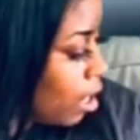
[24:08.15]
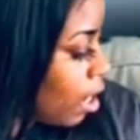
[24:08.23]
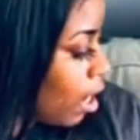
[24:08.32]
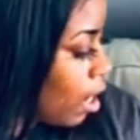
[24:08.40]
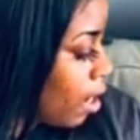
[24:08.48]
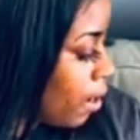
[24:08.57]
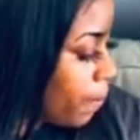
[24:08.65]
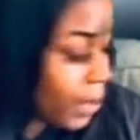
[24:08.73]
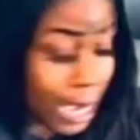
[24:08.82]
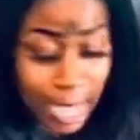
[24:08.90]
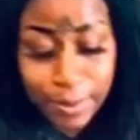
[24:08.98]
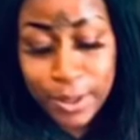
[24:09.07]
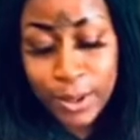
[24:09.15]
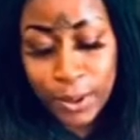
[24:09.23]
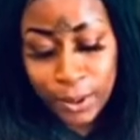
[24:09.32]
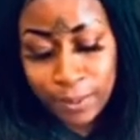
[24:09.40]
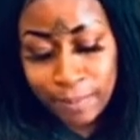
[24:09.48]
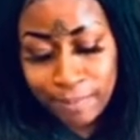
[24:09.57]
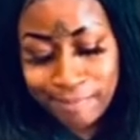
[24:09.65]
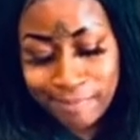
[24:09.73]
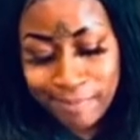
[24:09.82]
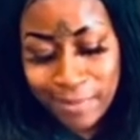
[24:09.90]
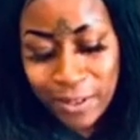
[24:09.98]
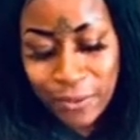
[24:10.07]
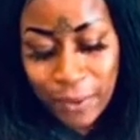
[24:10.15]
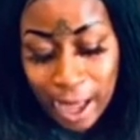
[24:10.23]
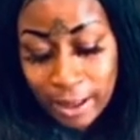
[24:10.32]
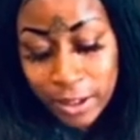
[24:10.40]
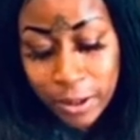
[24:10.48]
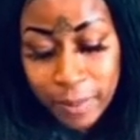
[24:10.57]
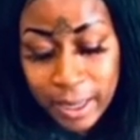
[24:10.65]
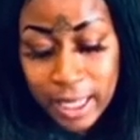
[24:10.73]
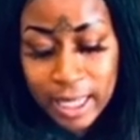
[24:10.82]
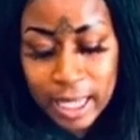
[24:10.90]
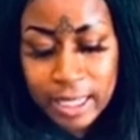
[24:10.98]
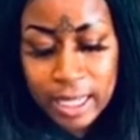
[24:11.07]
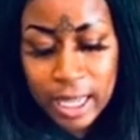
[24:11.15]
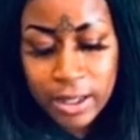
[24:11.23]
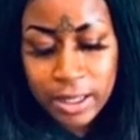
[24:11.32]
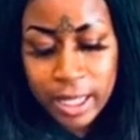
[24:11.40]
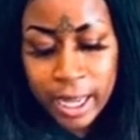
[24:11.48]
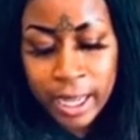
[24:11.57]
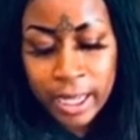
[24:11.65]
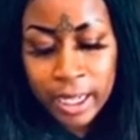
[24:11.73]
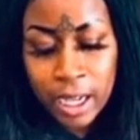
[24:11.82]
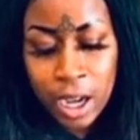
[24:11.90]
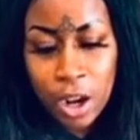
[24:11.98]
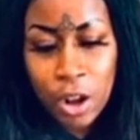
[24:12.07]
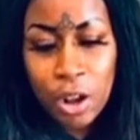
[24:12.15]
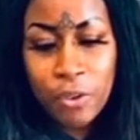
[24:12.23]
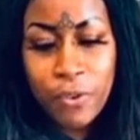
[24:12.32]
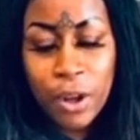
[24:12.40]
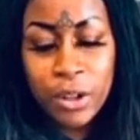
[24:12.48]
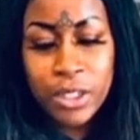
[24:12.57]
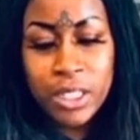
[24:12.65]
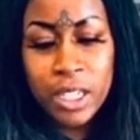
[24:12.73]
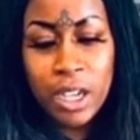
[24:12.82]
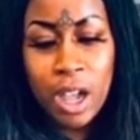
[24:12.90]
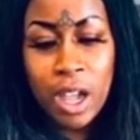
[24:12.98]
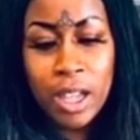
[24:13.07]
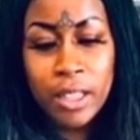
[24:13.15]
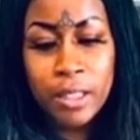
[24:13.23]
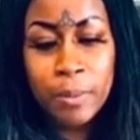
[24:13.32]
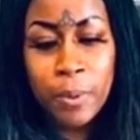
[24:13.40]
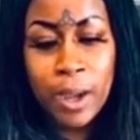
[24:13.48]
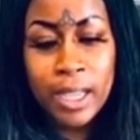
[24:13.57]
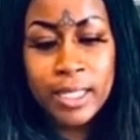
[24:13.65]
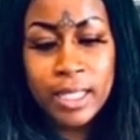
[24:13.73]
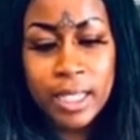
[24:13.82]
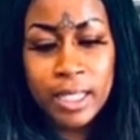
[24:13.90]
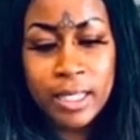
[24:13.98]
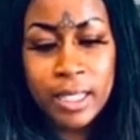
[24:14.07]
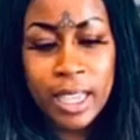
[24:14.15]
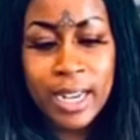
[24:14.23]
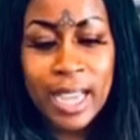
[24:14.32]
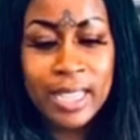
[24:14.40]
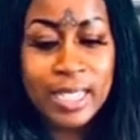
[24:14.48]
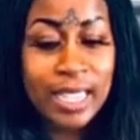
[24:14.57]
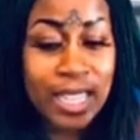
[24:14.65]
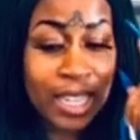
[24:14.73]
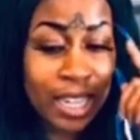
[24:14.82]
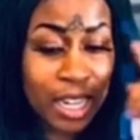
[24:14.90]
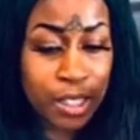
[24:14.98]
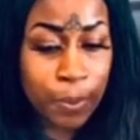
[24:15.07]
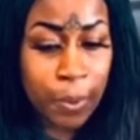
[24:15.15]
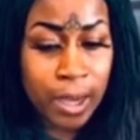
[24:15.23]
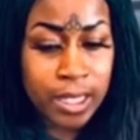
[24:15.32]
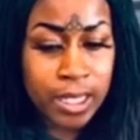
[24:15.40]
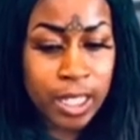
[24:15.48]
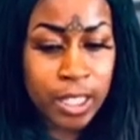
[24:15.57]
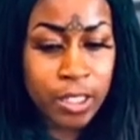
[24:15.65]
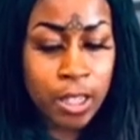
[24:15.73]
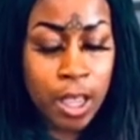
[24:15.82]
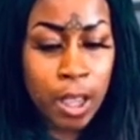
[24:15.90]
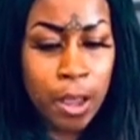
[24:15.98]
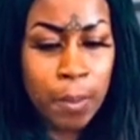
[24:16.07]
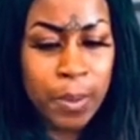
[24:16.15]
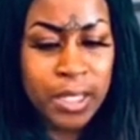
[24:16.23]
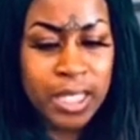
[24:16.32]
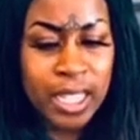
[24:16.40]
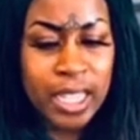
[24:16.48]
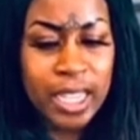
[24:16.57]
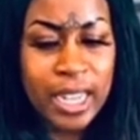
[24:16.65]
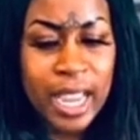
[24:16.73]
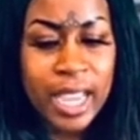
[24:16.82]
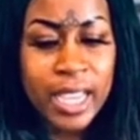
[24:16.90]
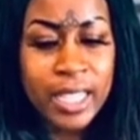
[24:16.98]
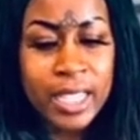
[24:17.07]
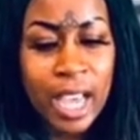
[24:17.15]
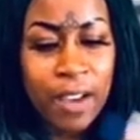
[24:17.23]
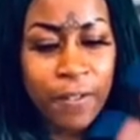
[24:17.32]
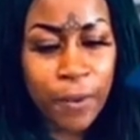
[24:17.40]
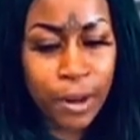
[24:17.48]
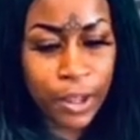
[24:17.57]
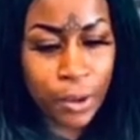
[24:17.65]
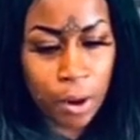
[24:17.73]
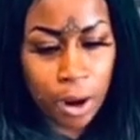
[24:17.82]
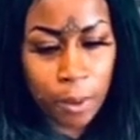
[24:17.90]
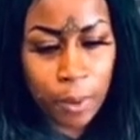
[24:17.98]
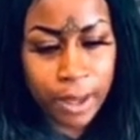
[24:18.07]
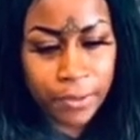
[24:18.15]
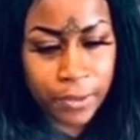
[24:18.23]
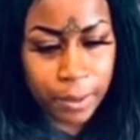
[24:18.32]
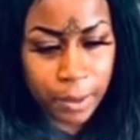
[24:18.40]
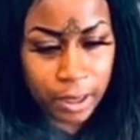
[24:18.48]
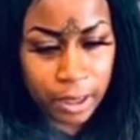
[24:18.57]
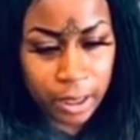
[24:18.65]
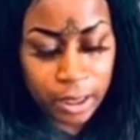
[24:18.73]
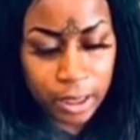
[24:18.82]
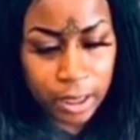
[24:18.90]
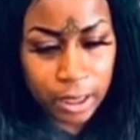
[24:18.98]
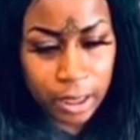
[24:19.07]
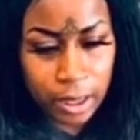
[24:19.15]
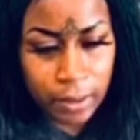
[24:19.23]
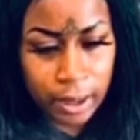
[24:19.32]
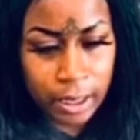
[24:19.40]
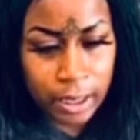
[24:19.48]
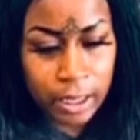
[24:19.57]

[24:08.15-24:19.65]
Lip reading: But obstacle, to me that sounds like focusing on the process and not seeing it as a process, but seeing it as how far you are away from it, all right?